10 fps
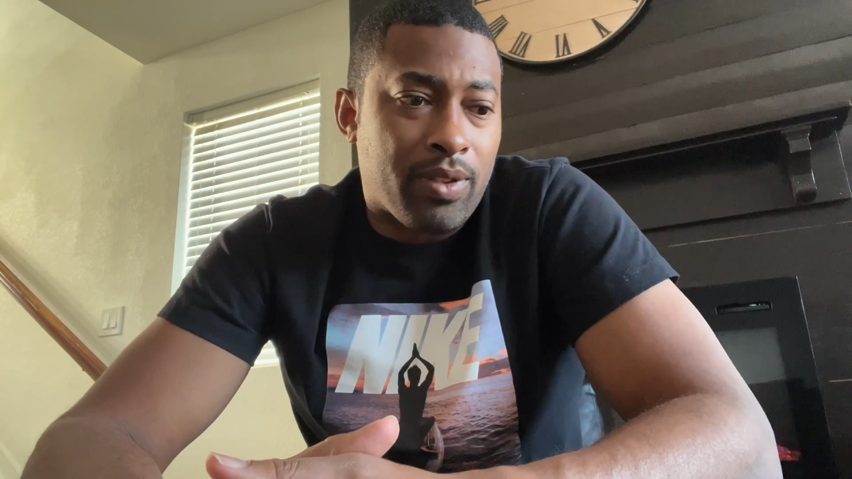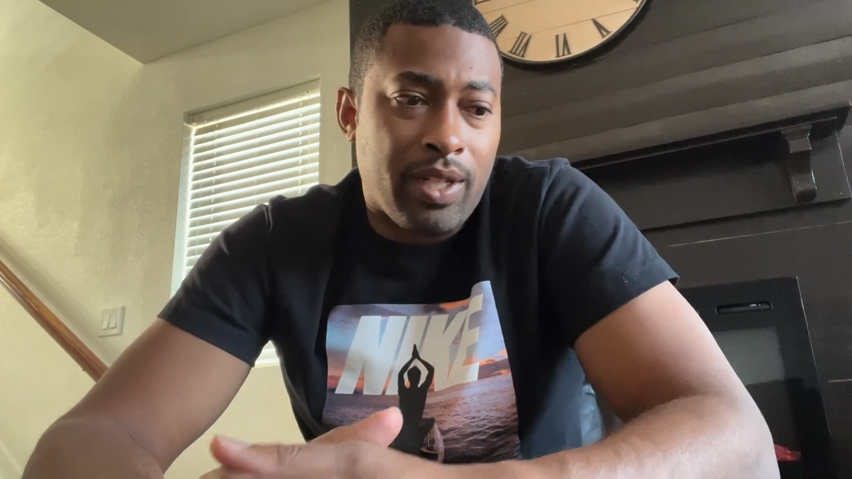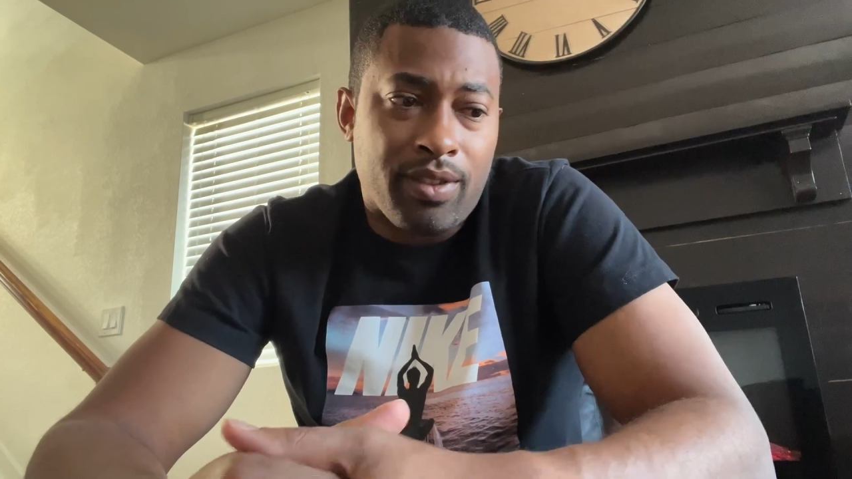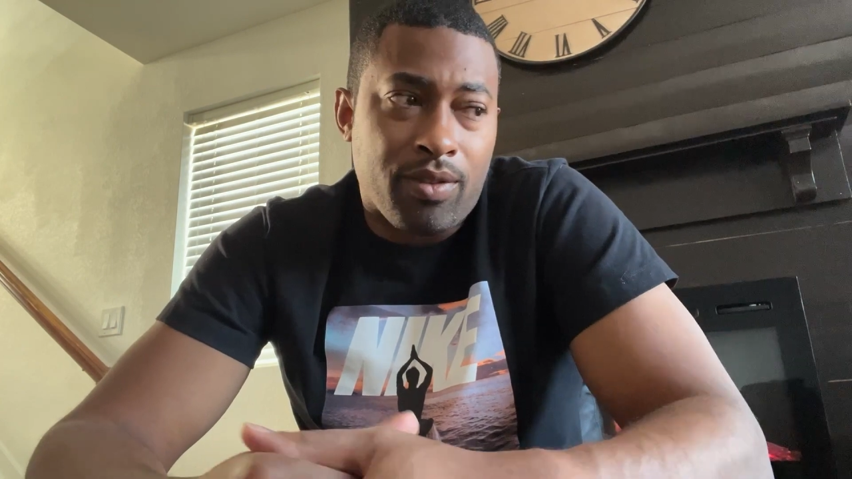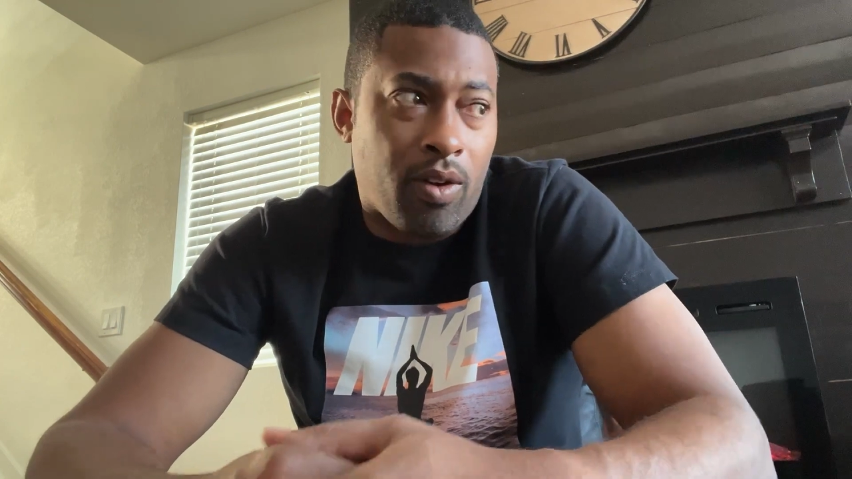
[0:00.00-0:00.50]

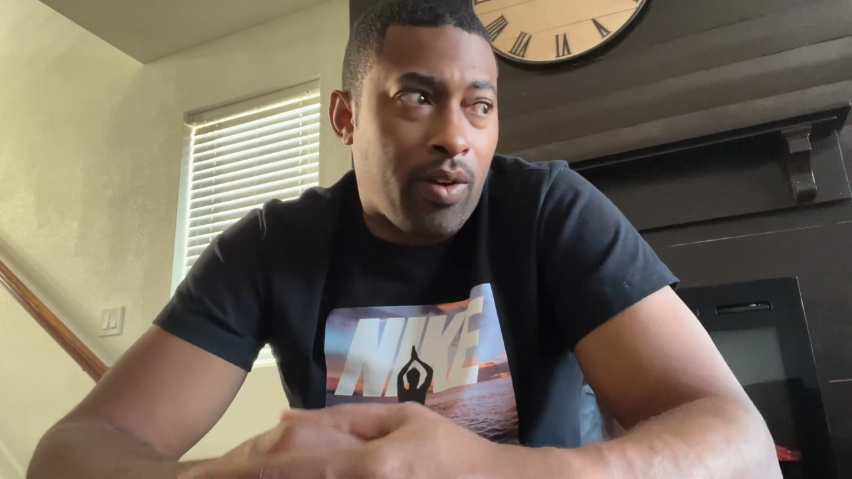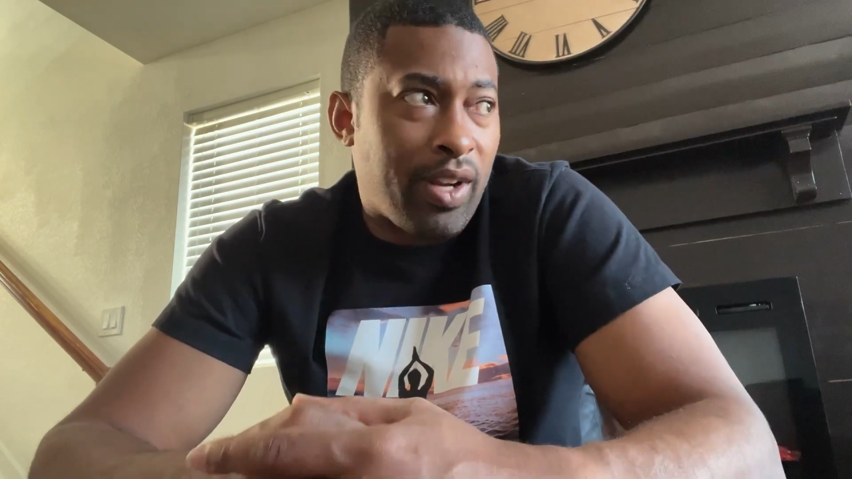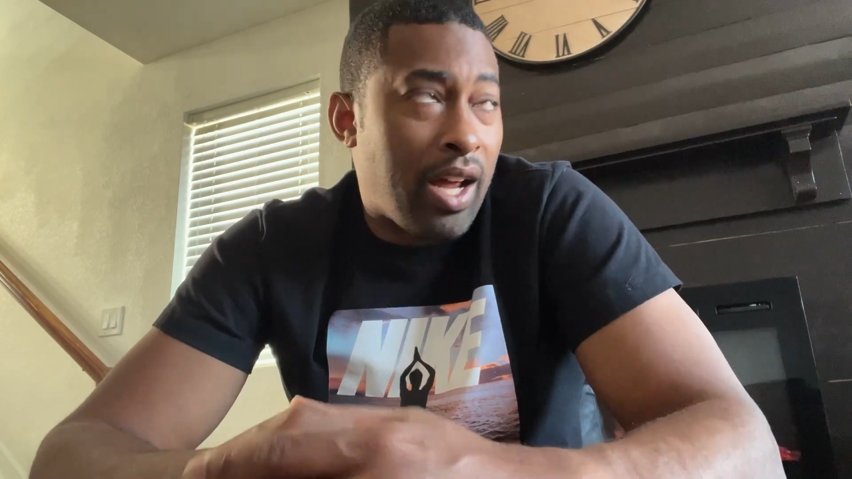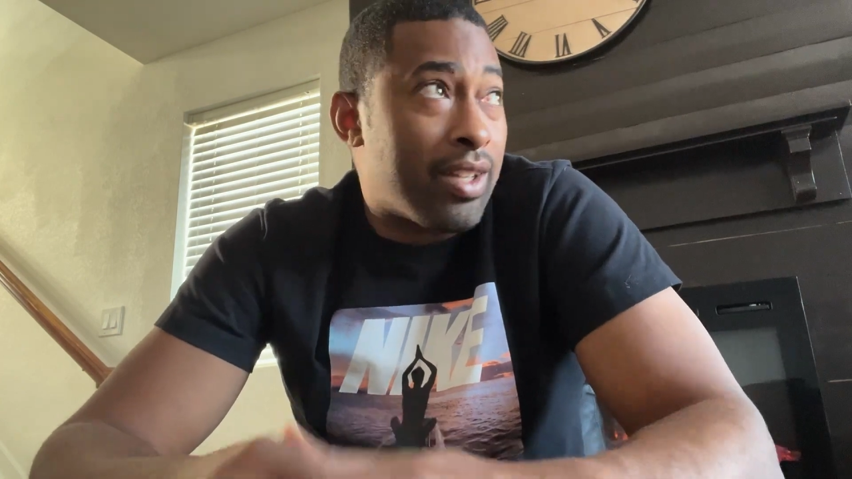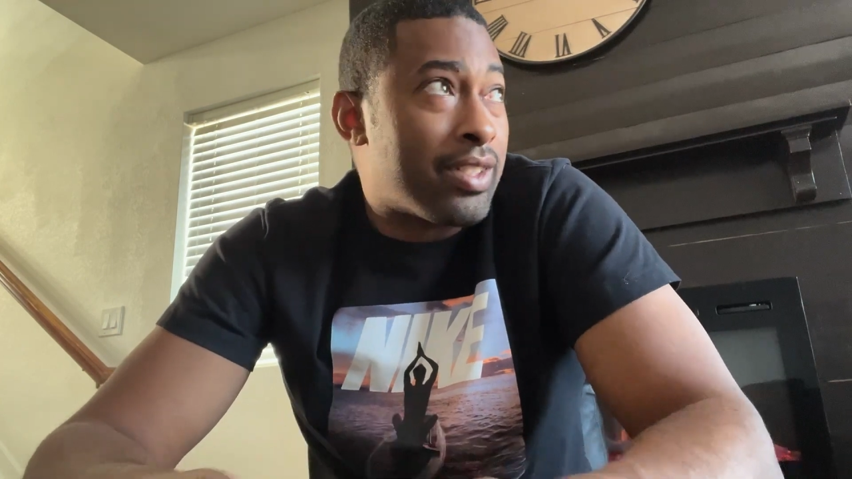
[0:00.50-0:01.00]
It's growing
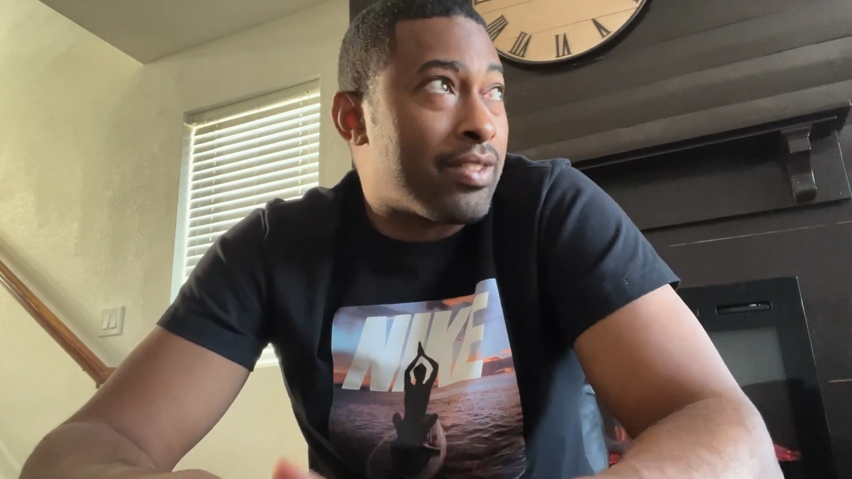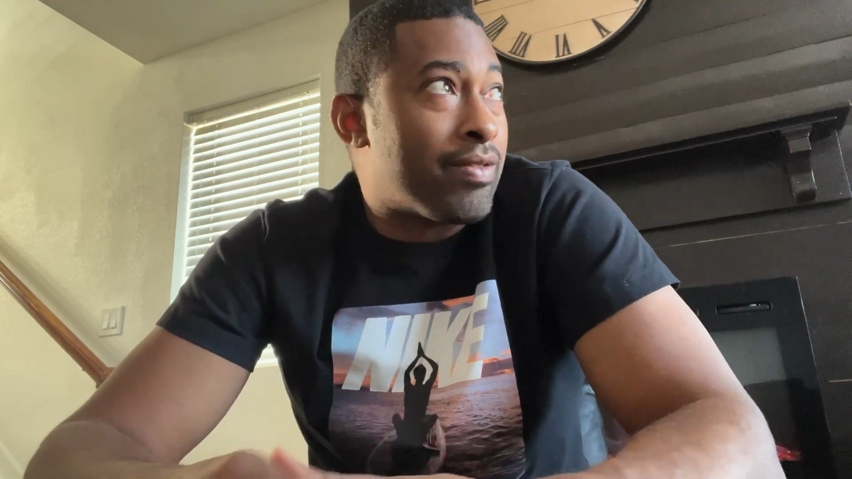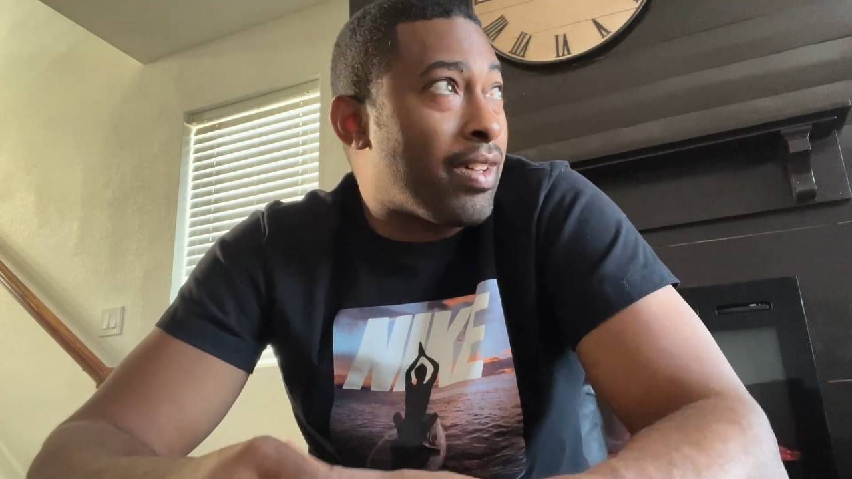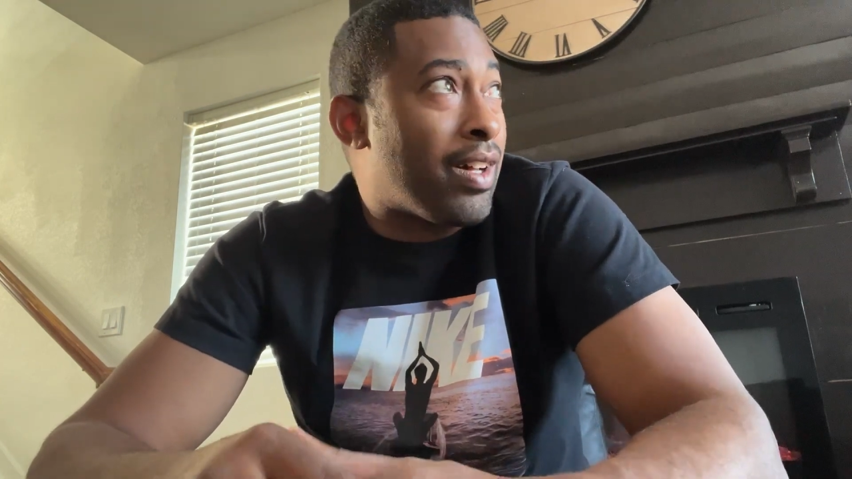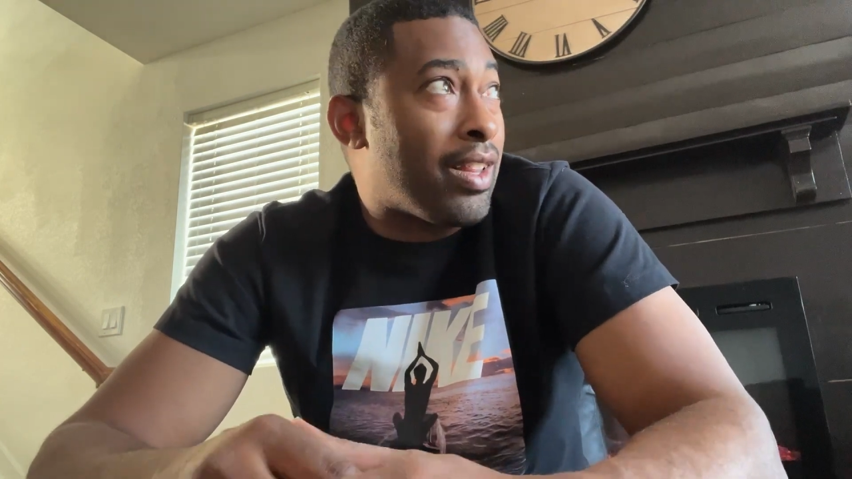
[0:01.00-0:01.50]
out
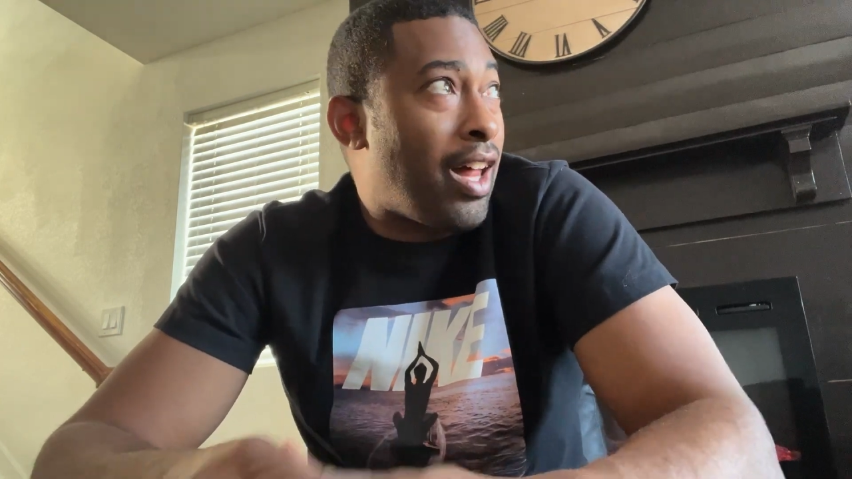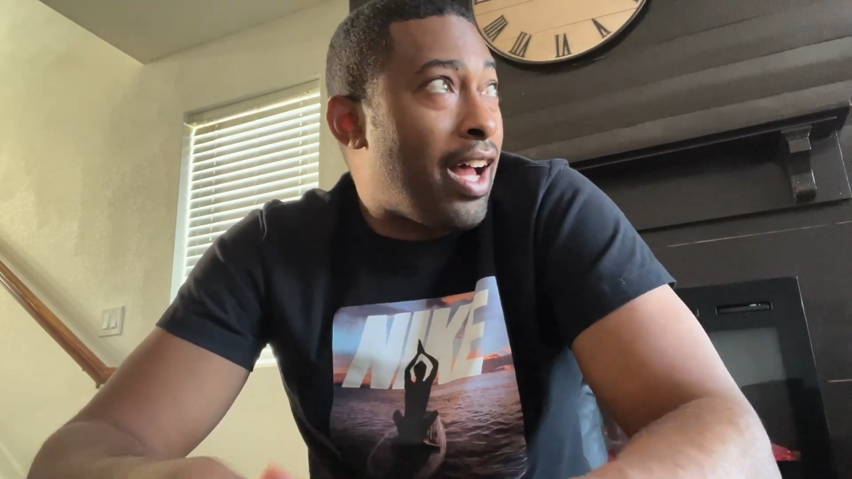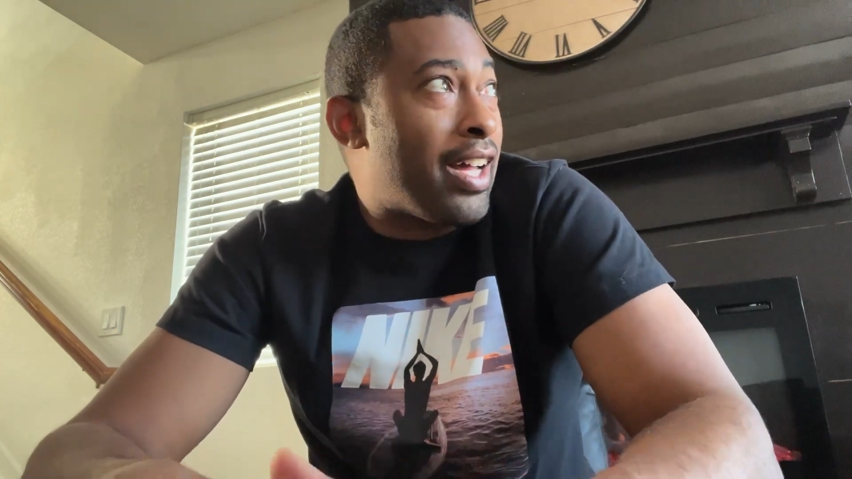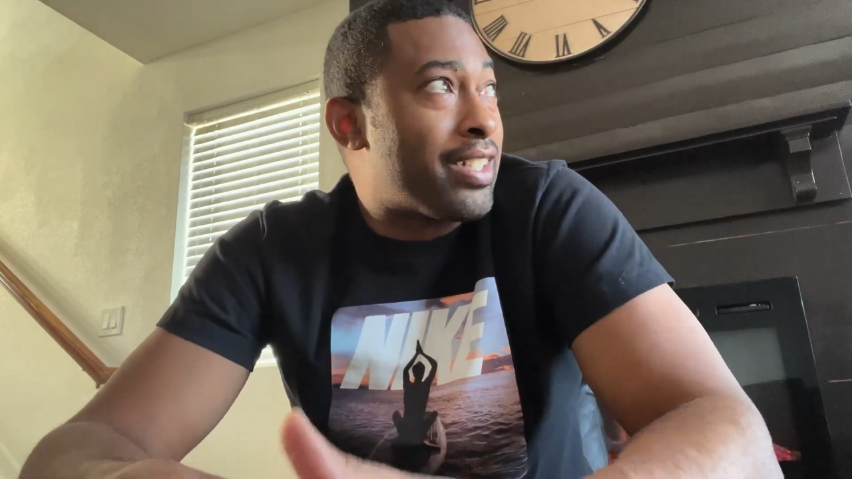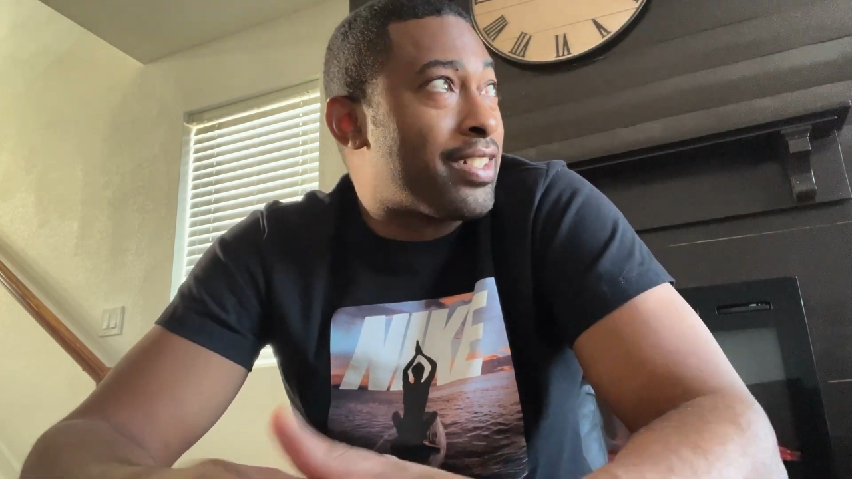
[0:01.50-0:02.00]
a
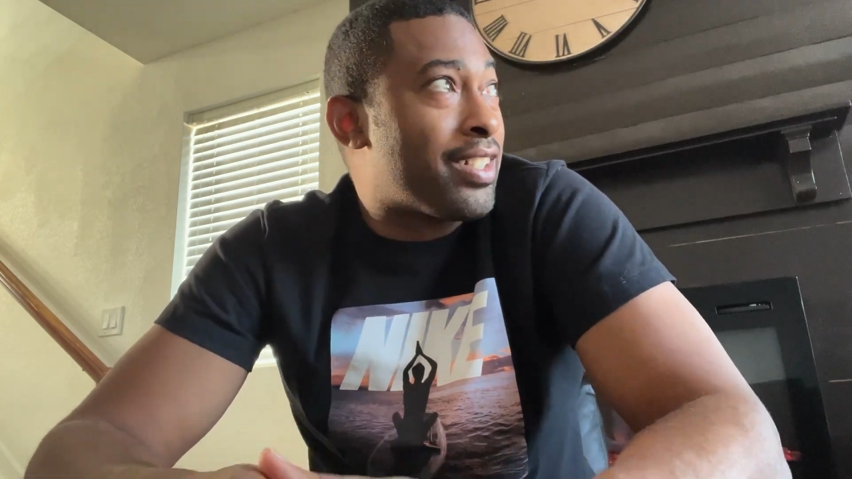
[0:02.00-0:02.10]
lot.